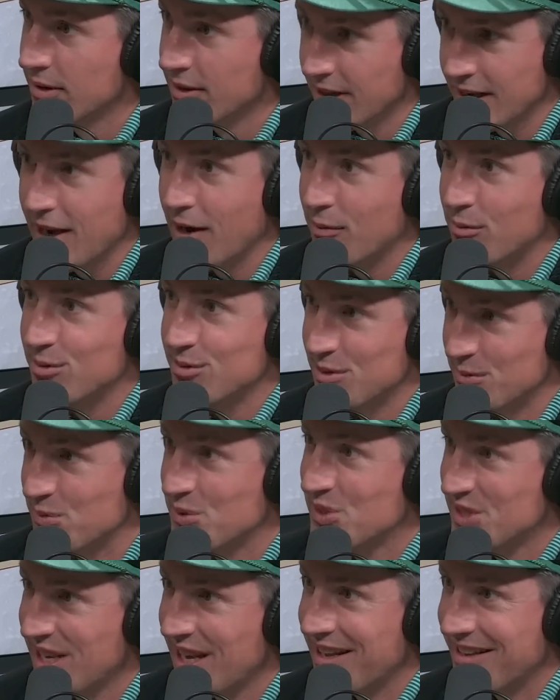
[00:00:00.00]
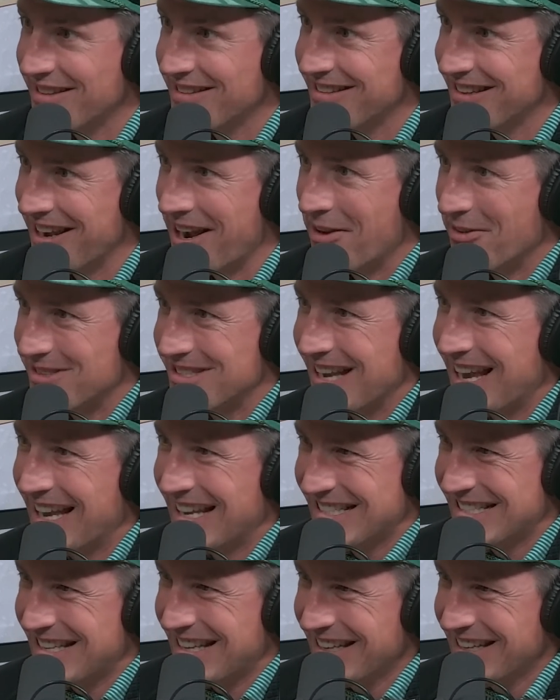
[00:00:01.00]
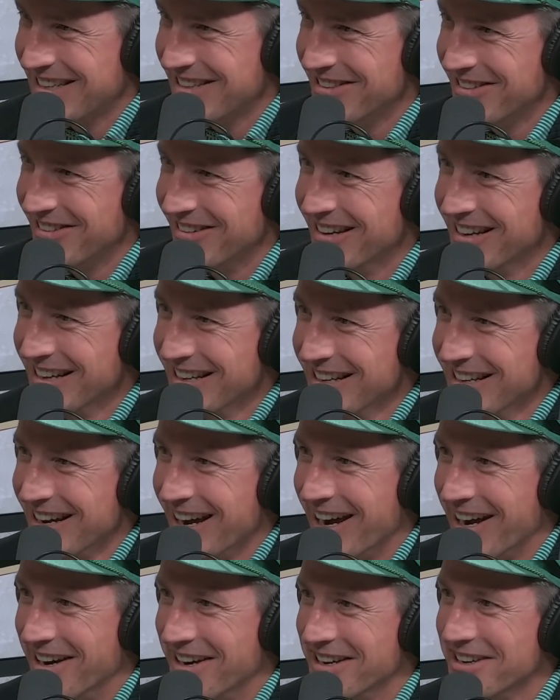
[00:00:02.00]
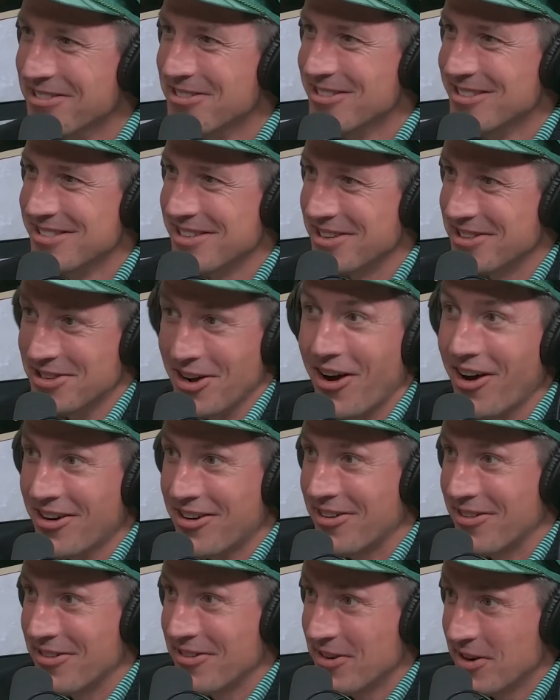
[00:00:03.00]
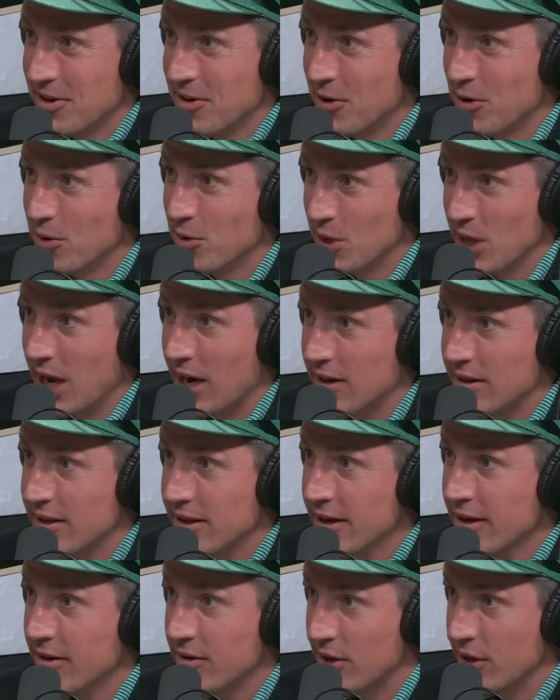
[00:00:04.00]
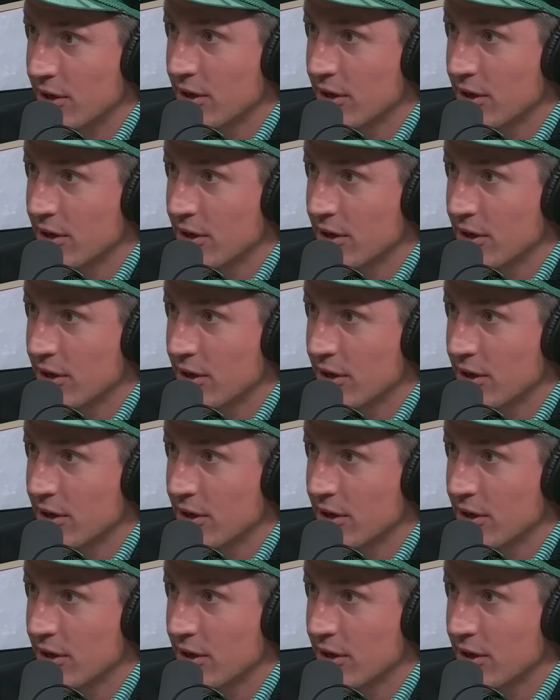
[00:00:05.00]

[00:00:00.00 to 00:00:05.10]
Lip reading: Like almost upset that I was asking, it was a talker early on in the year. Like